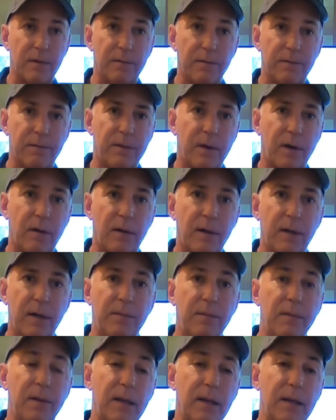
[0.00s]

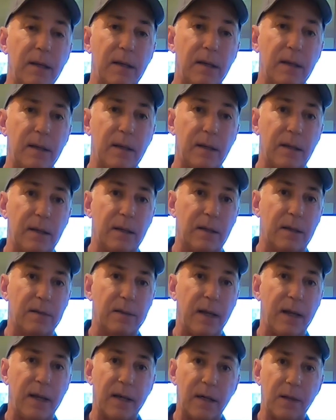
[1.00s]
very
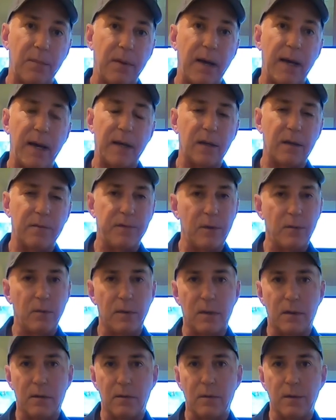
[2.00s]
taken aback, if you
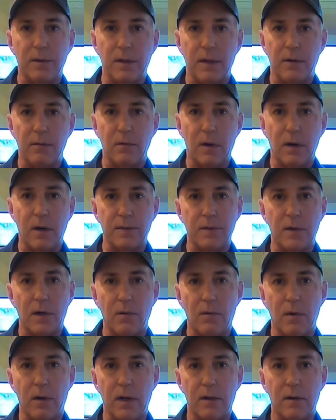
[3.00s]
will, when they
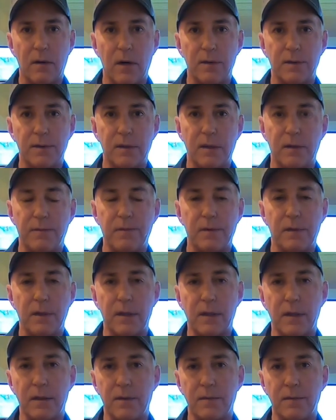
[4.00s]
start running our stuff and
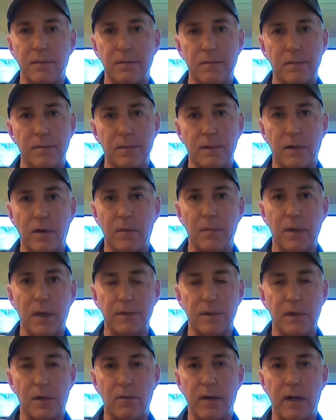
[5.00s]
they can start
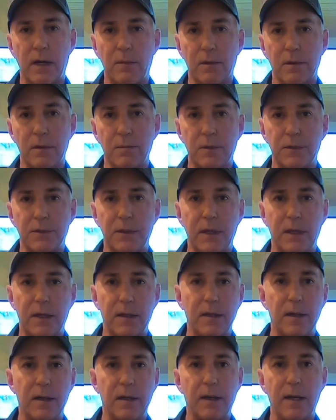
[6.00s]
messing around with the machine
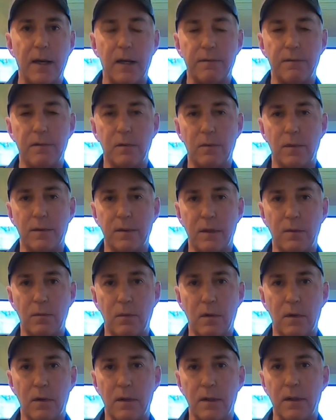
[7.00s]
and getting out of it what they
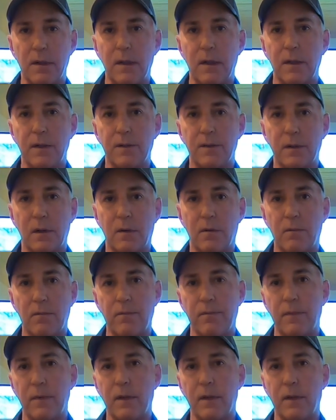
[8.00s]
want. So